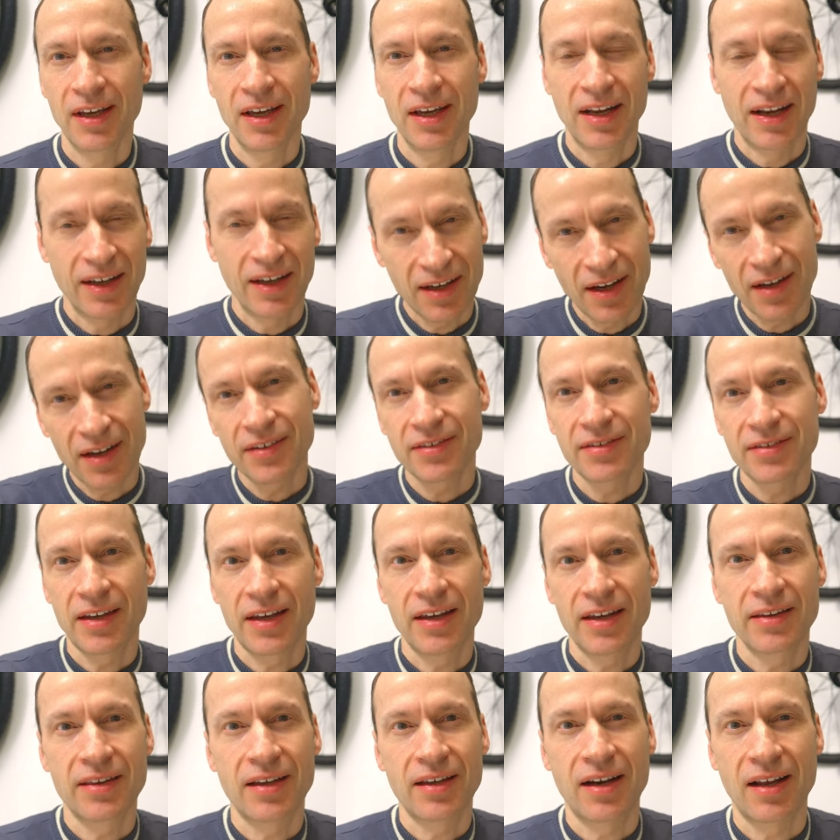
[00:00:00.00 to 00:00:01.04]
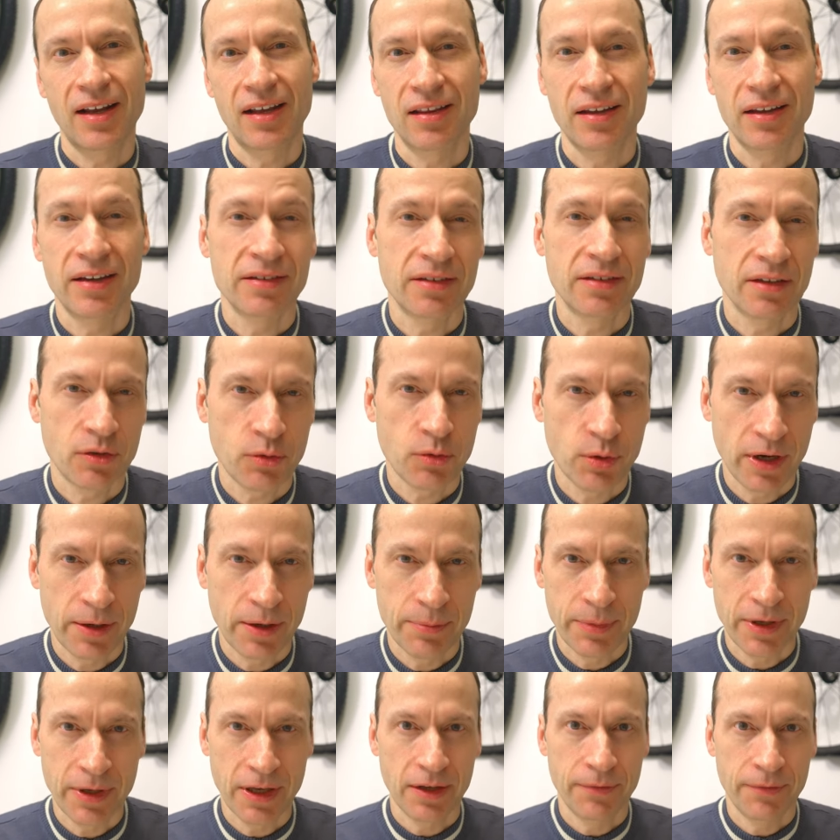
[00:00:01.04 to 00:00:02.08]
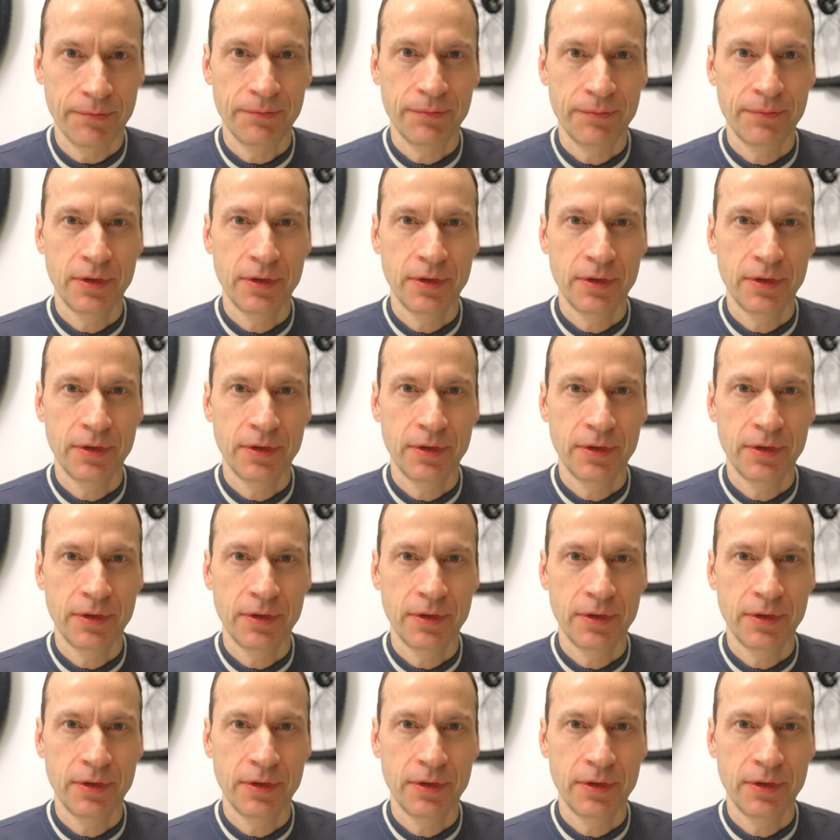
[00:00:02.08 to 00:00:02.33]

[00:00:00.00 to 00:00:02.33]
and I gotta say that I liked it quite a bit.